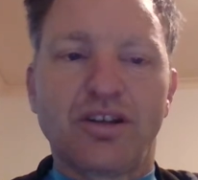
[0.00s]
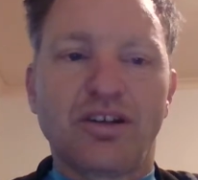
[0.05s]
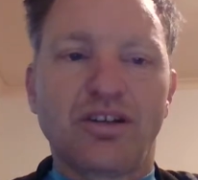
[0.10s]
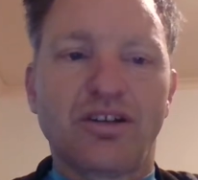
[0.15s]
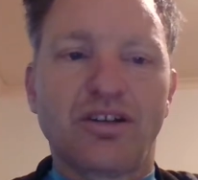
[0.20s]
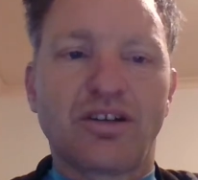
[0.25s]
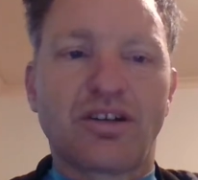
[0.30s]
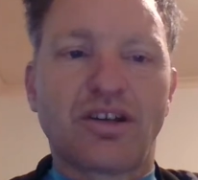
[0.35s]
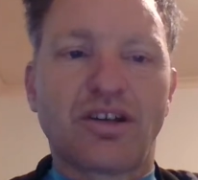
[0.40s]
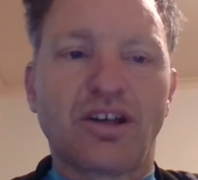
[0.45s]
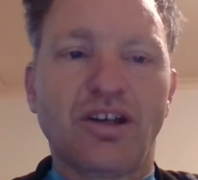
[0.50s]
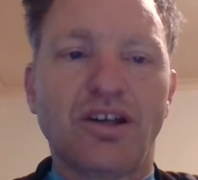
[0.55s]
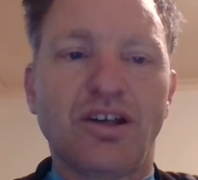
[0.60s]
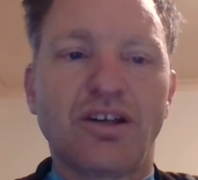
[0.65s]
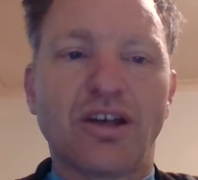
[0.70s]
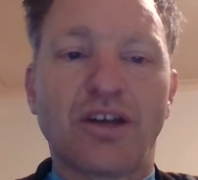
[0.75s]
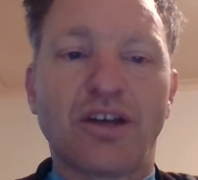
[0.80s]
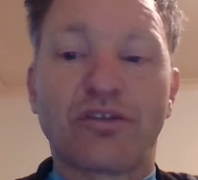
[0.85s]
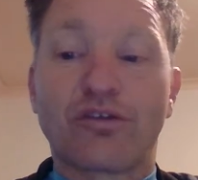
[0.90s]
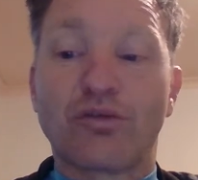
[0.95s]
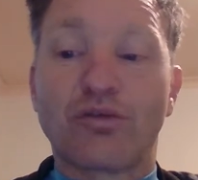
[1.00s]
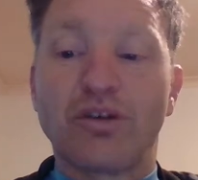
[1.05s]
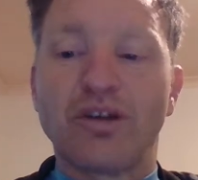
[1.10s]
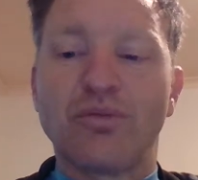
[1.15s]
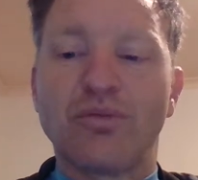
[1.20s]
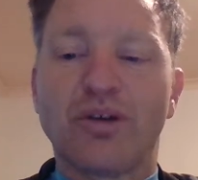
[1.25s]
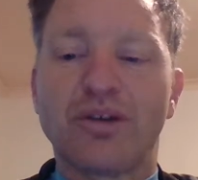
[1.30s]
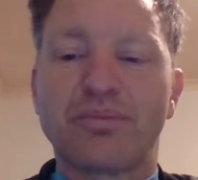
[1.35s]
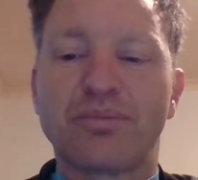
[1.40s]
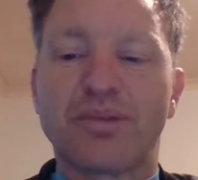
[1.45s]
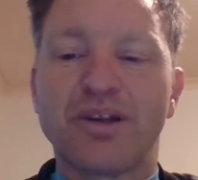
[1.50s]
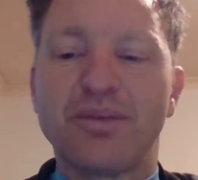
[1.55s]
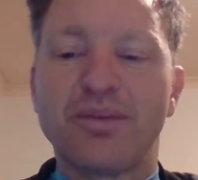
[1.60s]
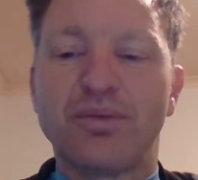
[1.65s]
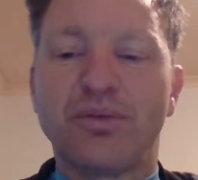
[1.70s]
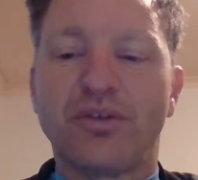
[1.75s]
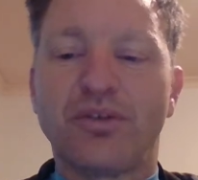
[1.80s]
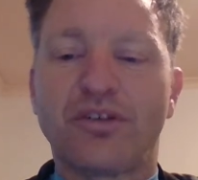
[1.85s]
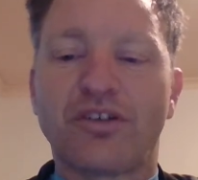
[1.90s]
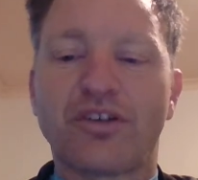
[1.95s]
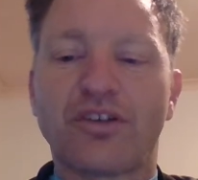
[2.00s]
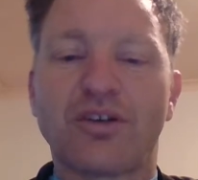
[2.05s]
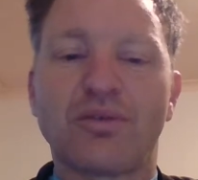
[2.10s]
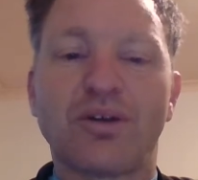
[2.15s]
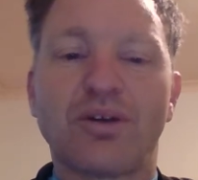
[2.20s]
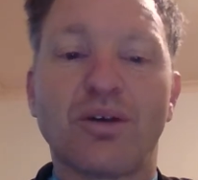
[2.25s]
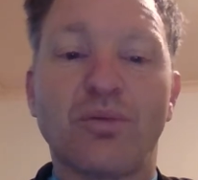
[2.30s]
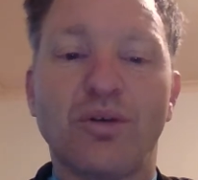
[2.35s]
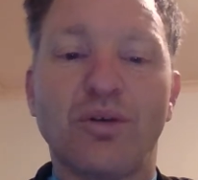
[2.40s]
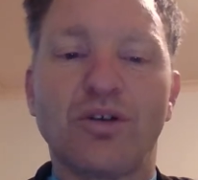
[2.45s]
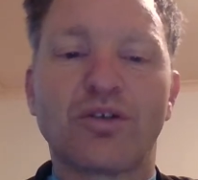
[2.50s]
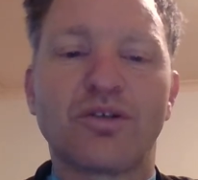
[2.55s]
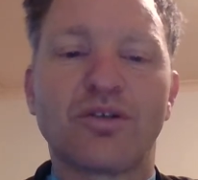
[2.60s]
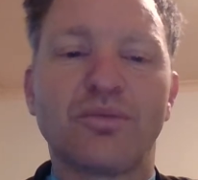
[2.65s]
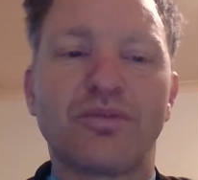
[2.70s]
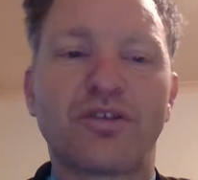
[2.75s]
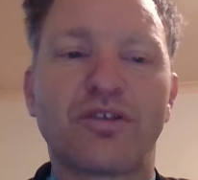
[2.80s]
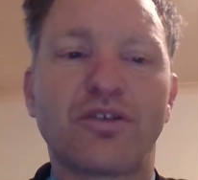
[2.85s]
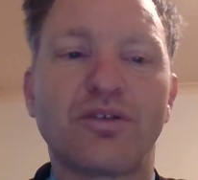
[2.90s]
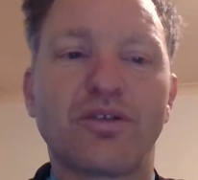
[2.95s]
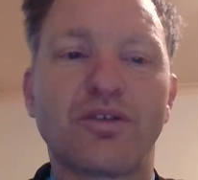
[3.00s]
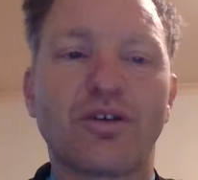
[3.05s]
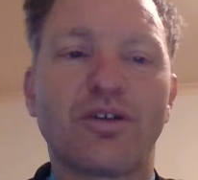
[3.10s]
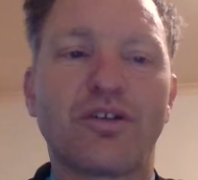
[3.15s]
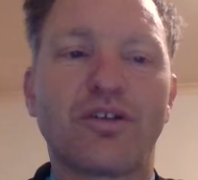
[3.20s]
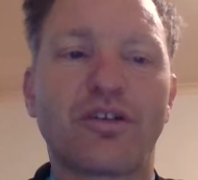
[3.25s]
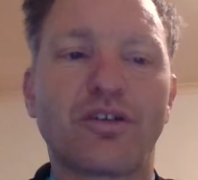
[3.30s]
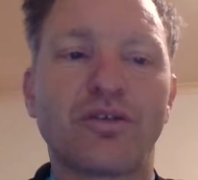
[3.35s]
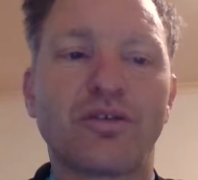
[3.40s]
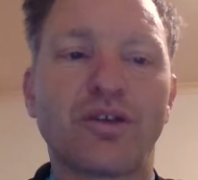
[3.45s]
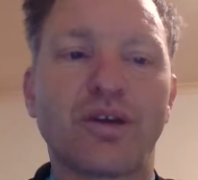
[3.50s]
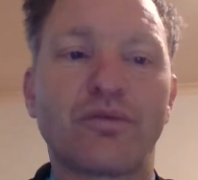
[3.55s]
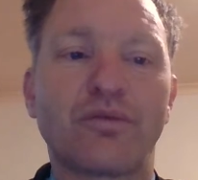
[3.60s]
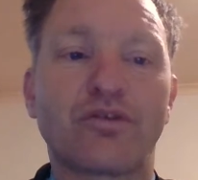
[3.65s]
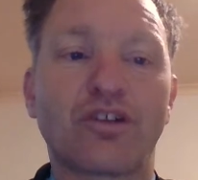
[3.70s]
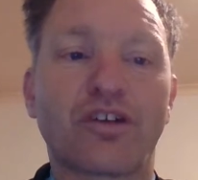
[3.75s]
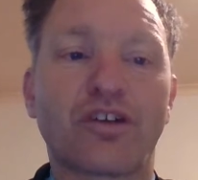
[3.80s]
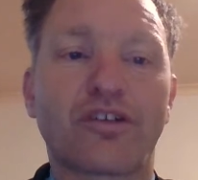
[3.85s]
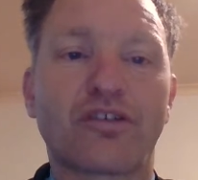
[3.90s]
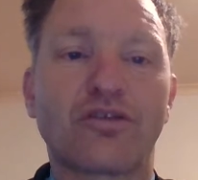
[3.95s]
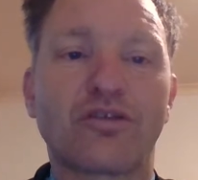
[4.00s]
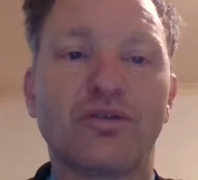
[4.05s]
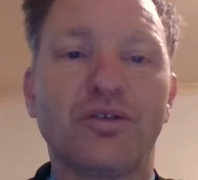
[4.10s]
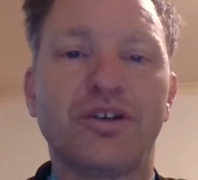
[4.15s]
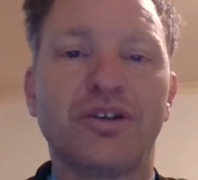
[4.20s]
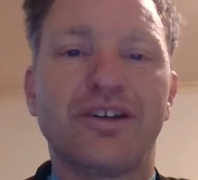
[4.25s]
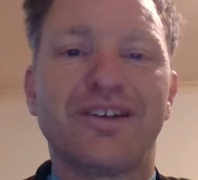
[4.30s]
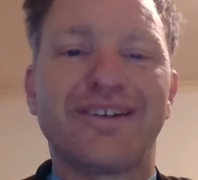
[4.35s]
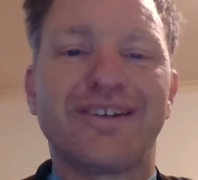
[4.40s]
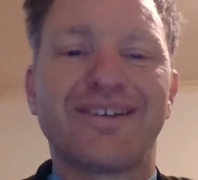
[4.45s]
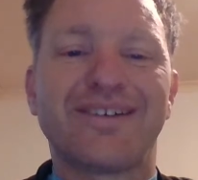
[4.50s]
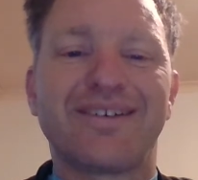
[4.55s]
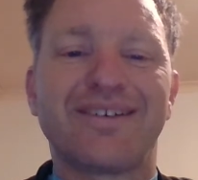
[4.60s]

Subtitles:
Okay, had 21 people, so welcome to those who have just joined.